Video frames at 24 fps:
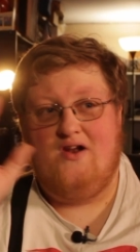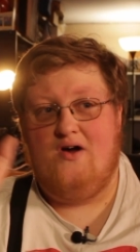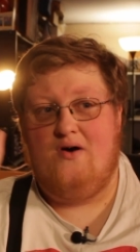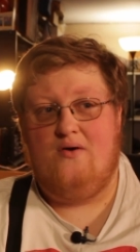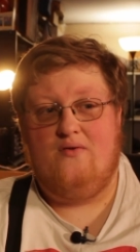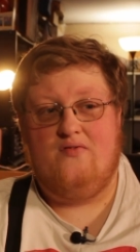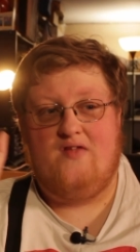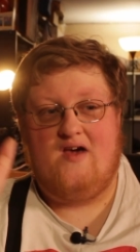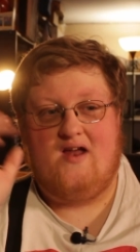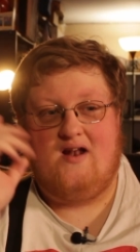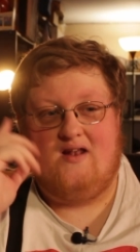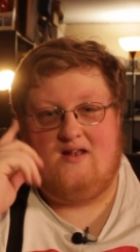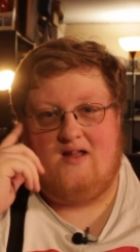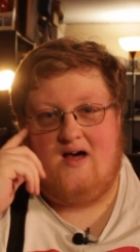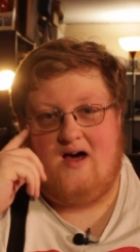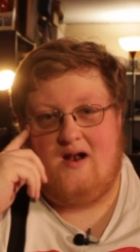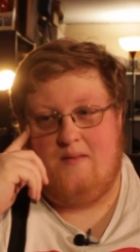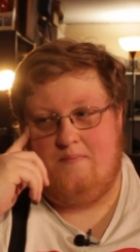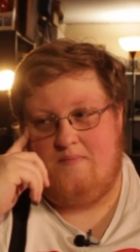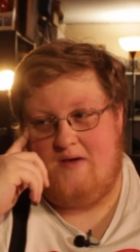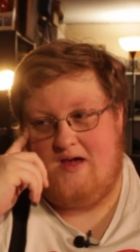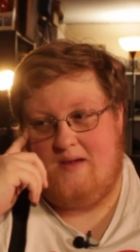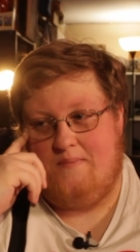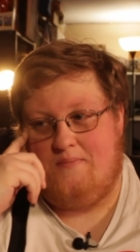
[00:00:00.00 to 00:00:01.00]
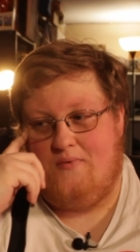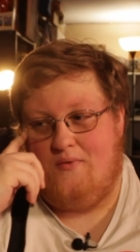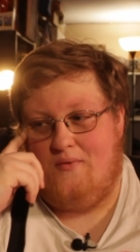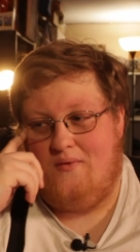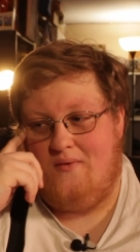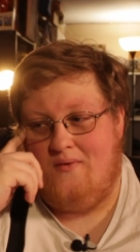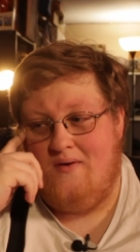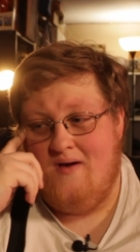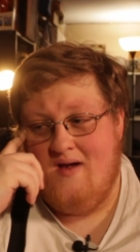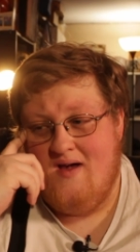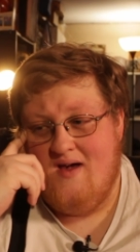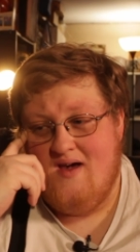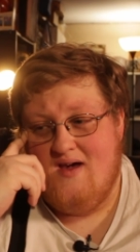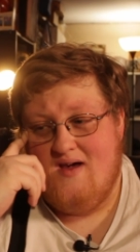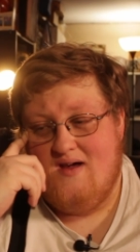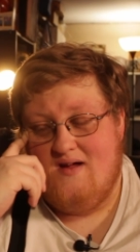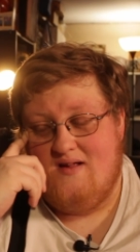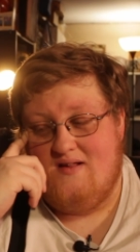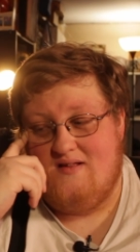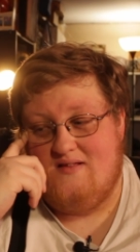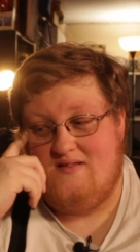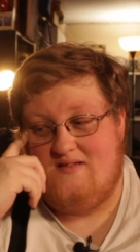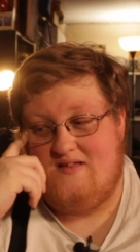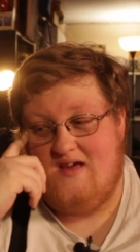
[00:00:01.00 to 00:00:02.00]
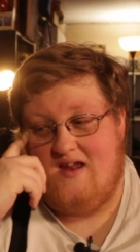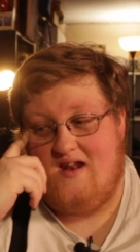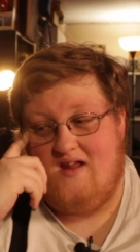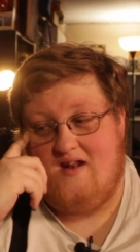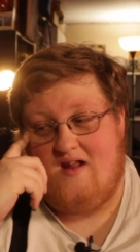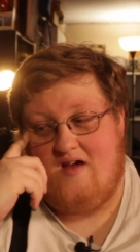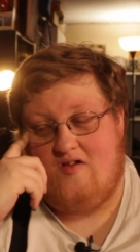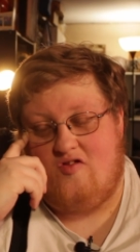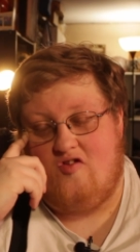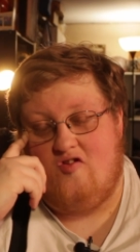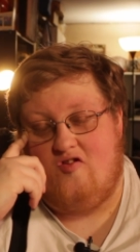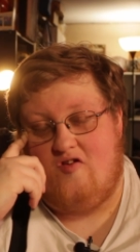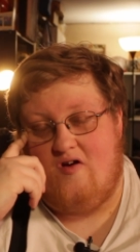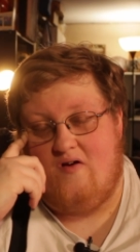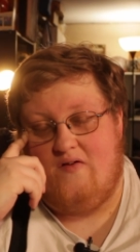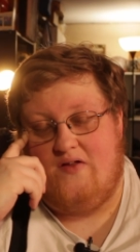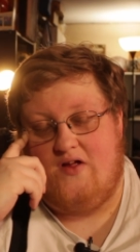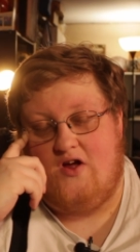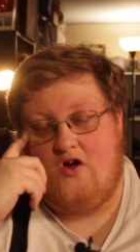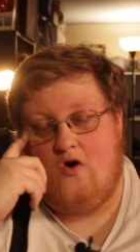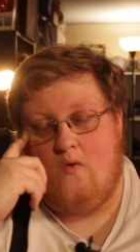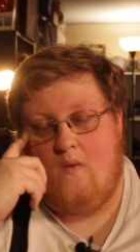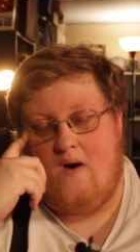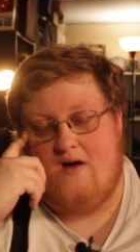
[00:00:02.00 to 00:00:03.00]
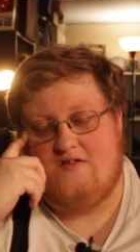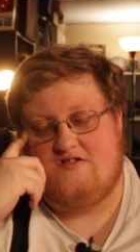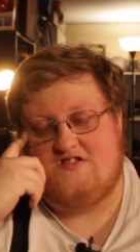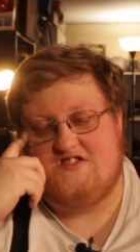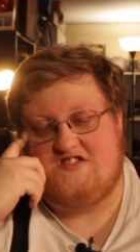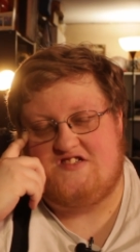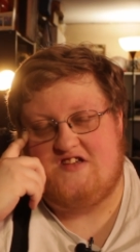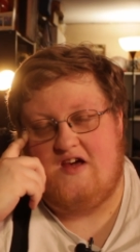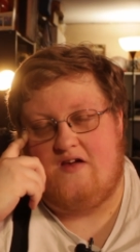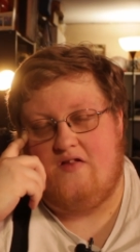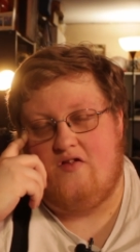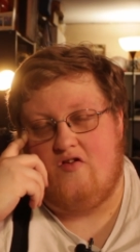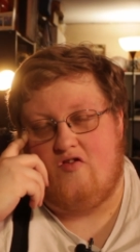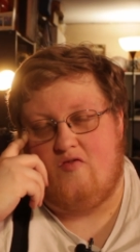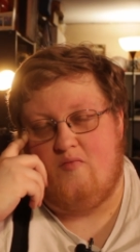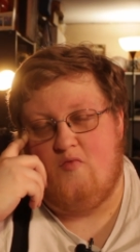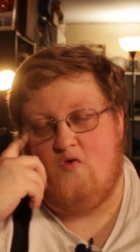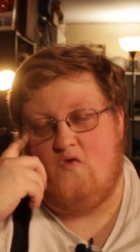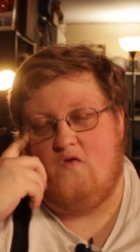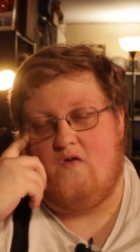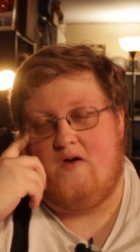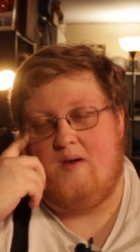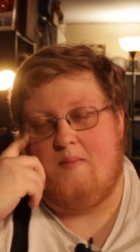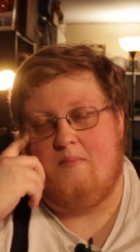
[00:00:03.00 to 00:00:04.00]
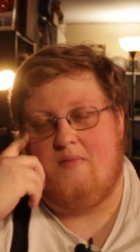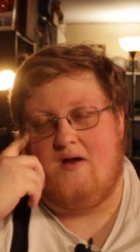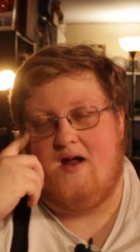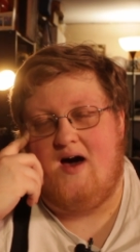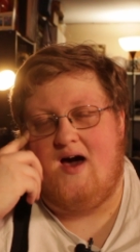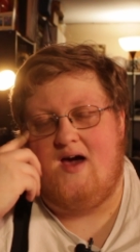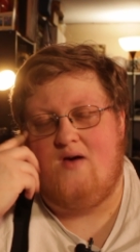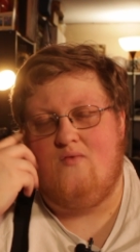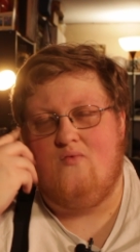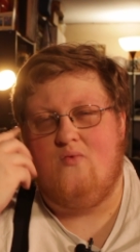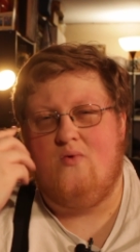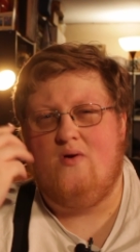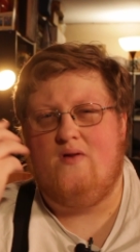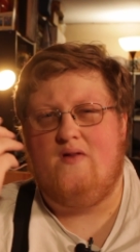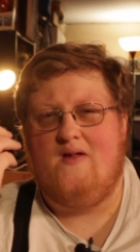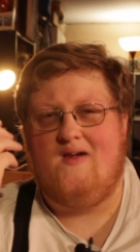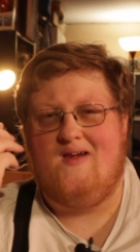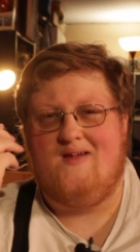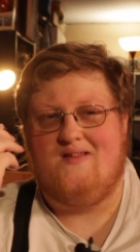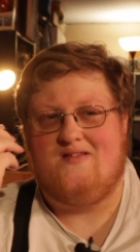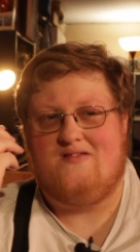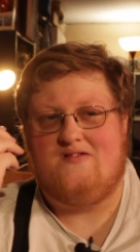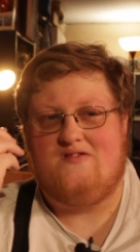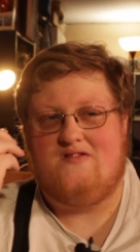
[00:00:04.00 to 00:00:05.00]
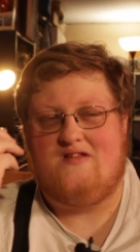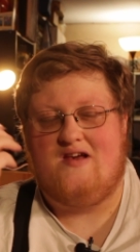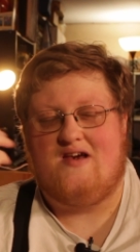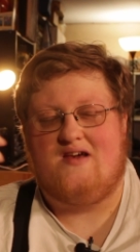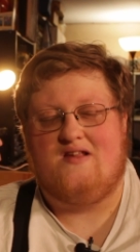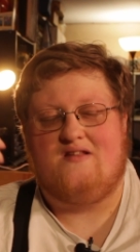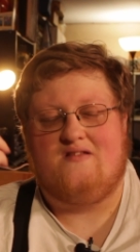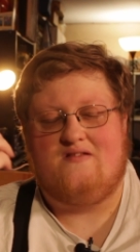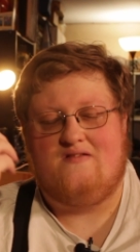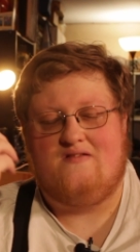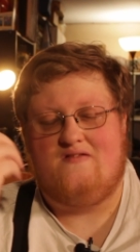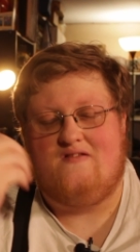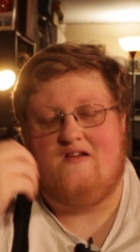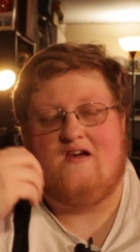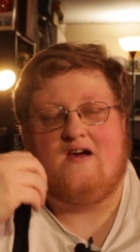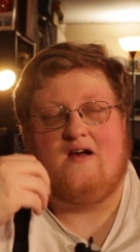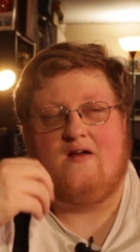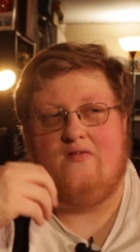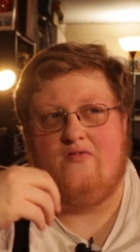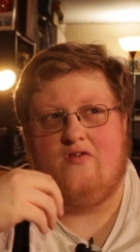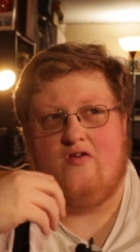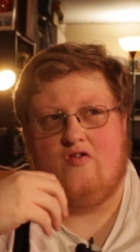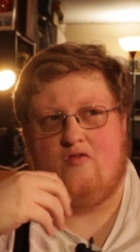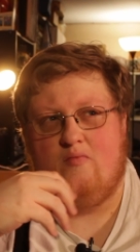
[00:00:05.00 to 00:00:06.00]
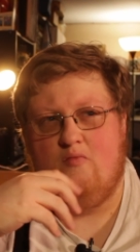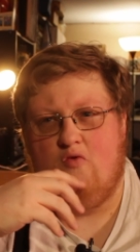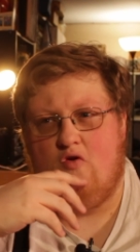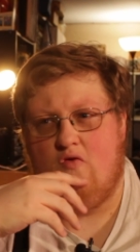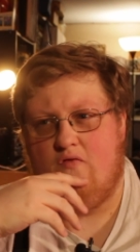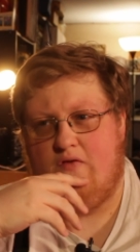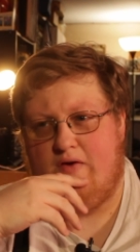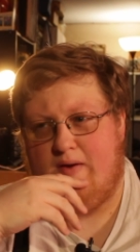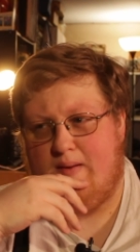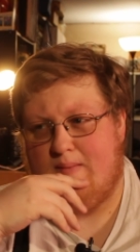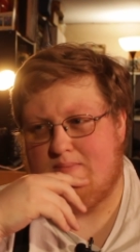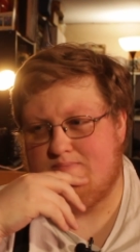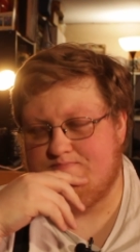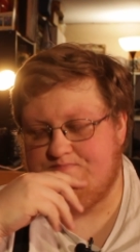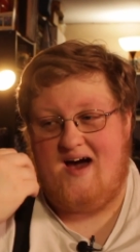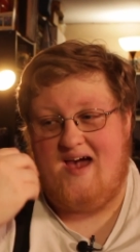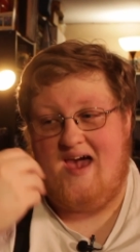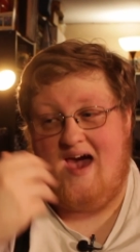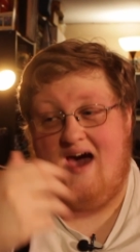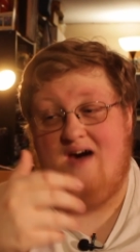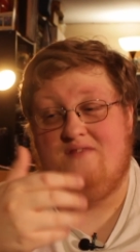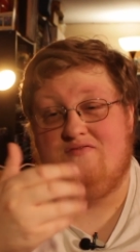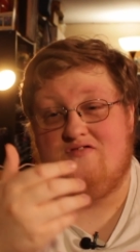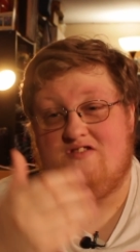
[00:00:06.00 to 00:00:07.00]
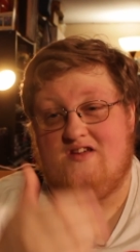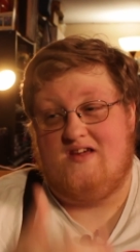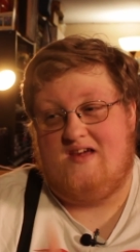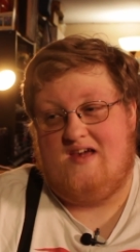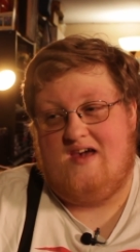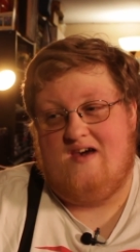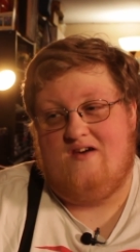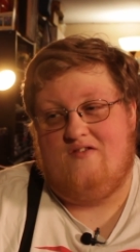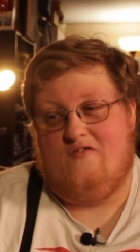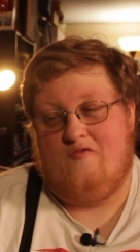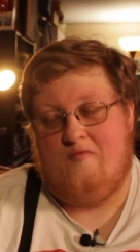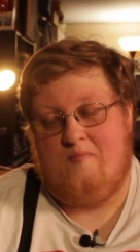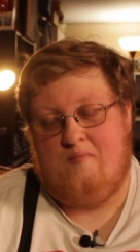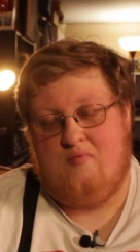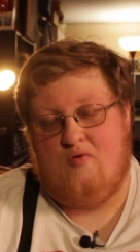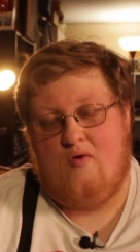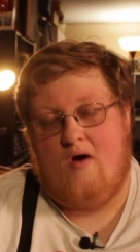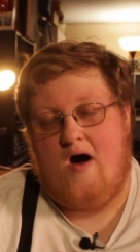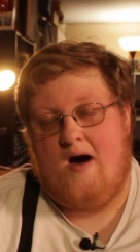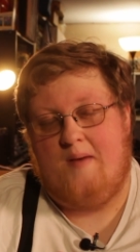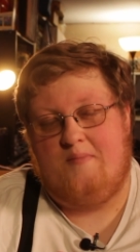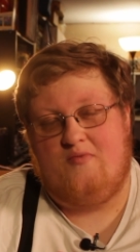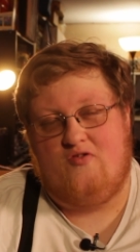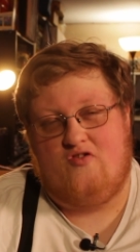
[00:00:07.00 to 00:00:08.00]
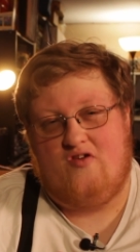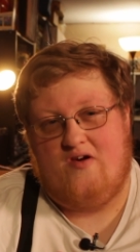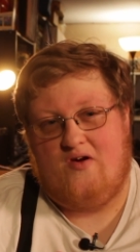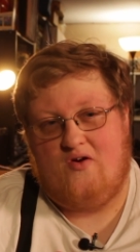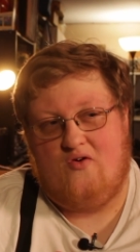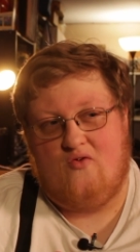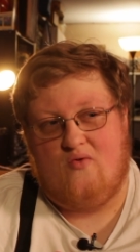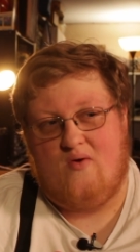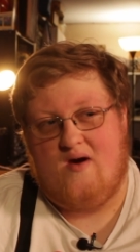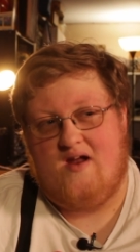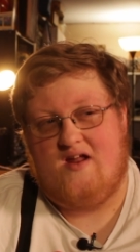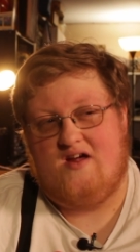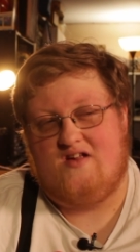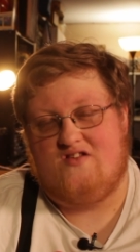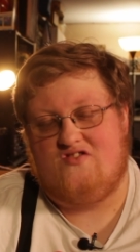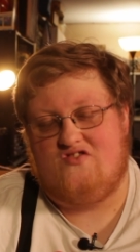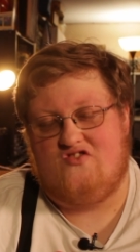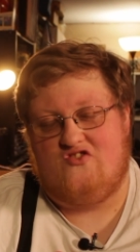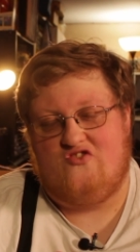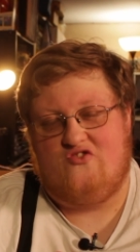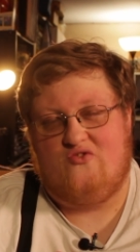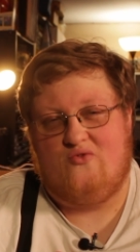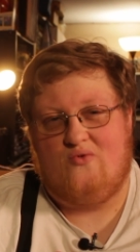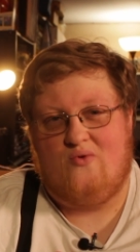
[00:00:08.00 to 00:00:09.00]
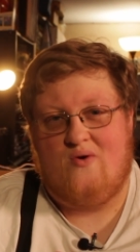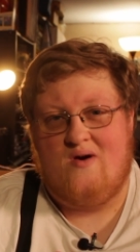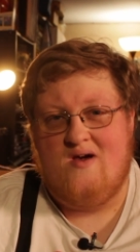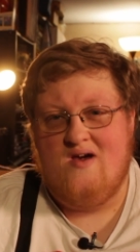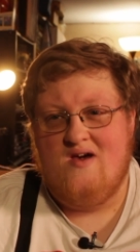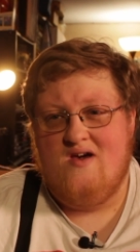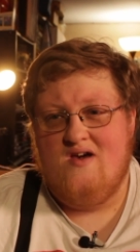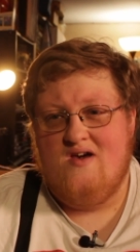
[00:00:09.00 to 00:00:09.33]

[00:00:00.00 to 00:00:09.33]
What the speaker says: know that a lot of people didn't necessarily go out to see this movie, but I really did dig this movie. And I have to give props and credit to